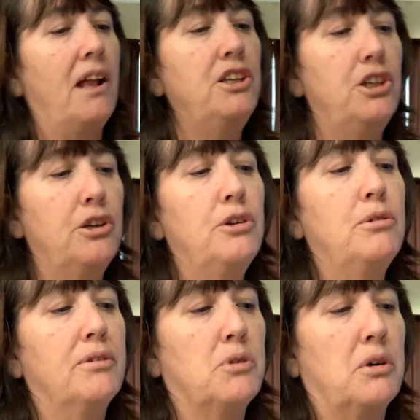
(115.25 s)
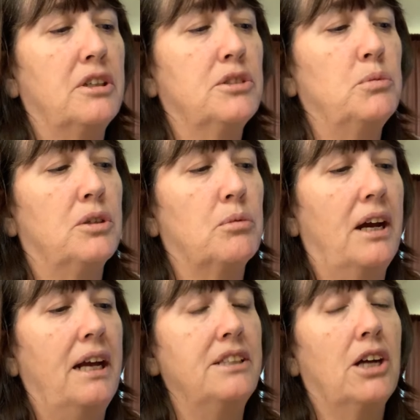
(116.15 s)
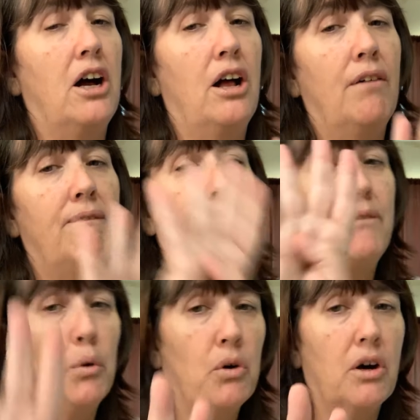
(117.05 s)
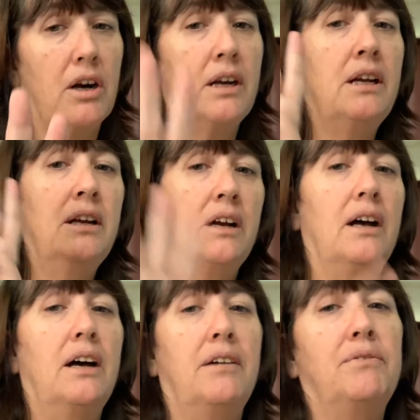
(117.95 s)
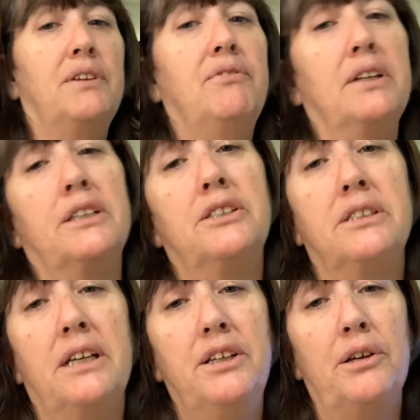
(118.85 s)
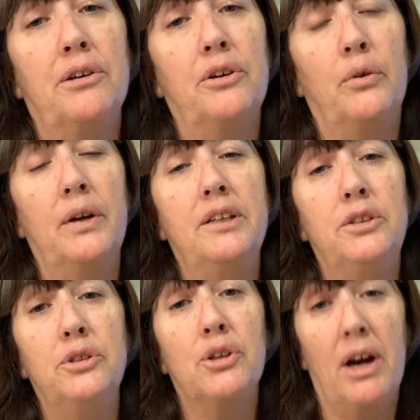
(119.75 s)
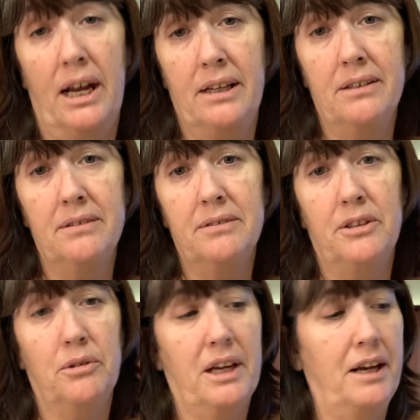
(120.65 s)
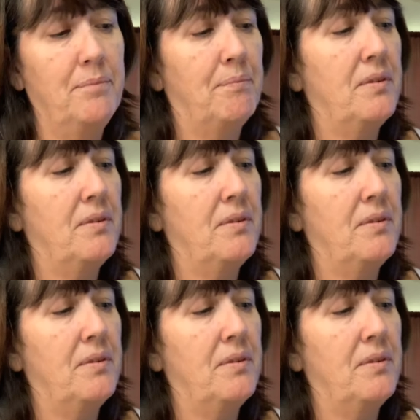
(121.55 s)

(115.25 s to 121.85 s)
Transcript: You, of course, will write all 4 of the fillers that you're going to try, okay?